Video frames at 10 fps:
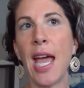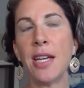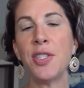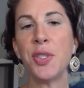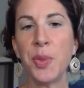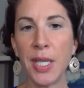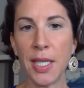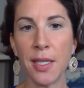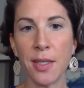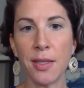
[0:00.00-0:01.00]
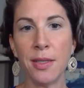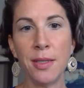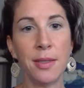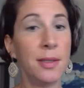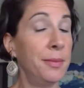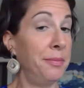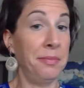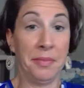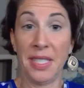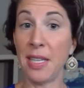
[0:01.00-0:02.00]
As you heal,
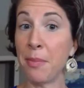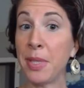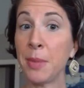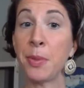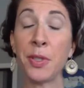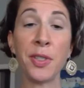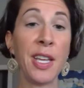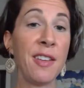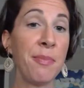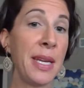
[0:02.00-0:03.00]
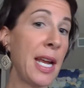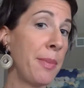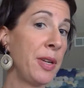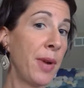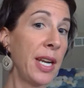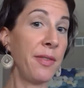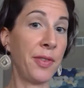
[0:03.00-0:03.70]
some people in your life may not be ready